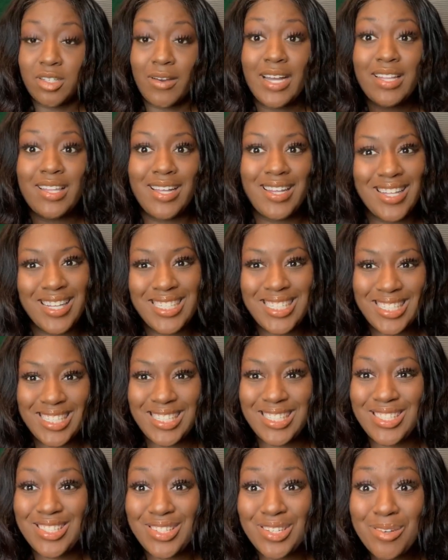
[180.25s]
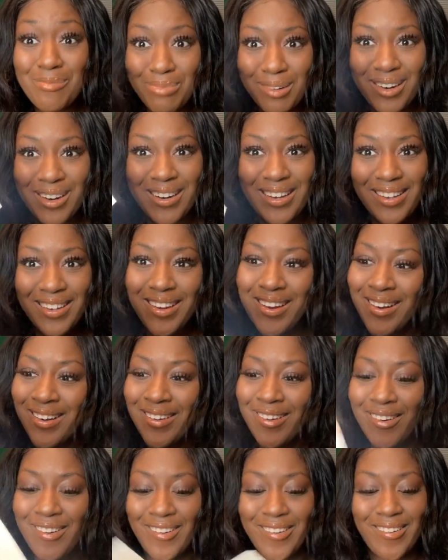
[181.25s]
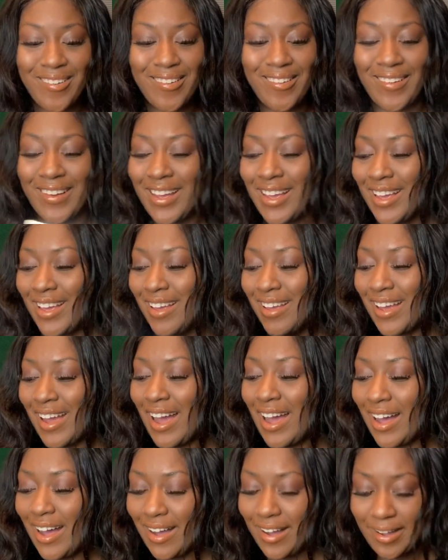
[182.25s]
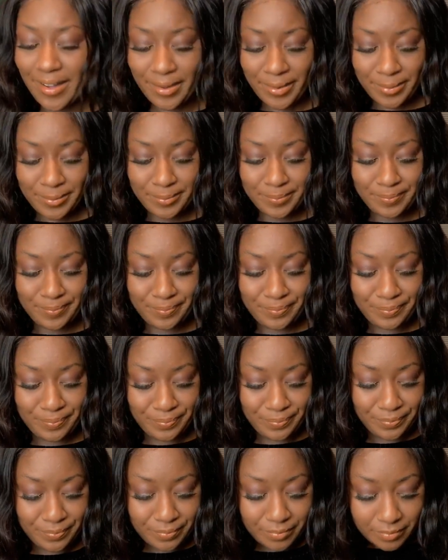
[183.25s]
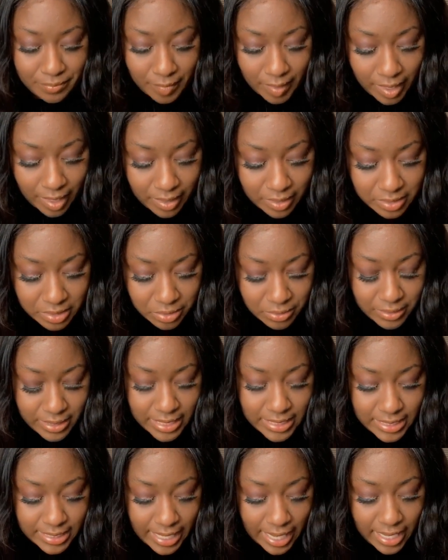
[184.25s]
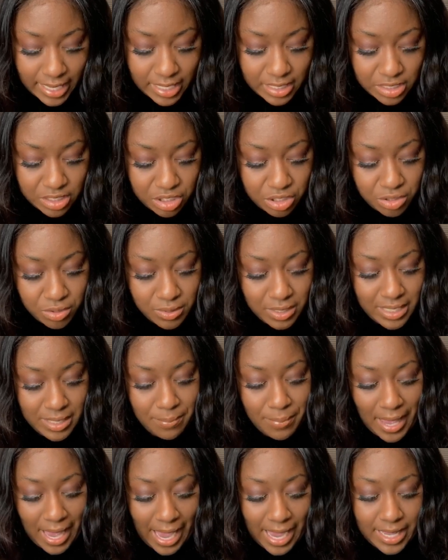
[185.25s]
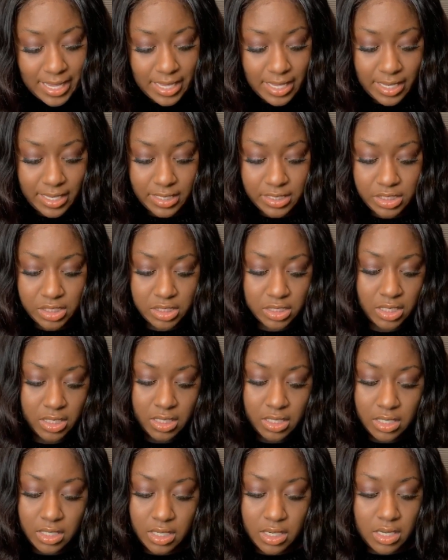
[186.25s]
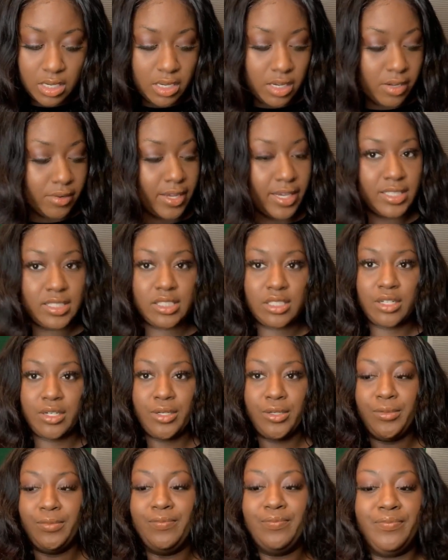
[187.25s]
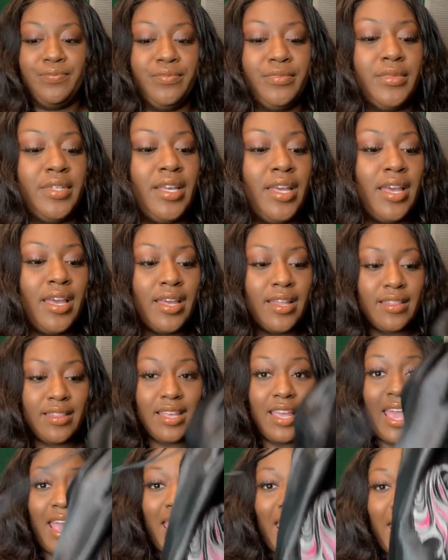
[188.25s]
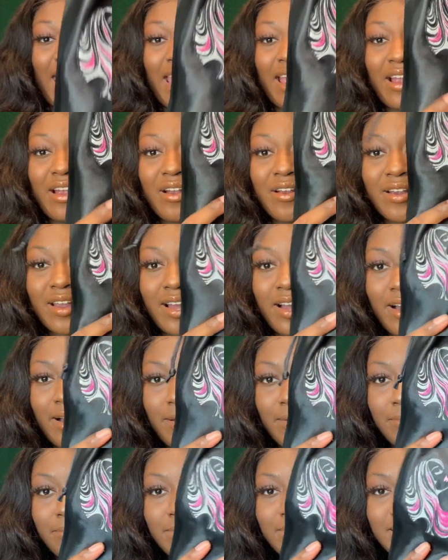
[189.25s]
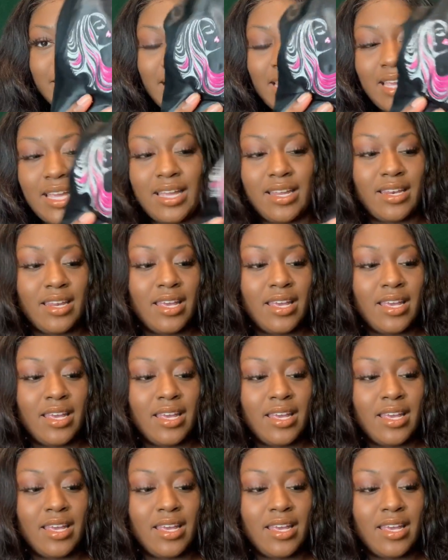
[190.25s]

think this is super cute. So let's get into the package. Okay, so the hair comes in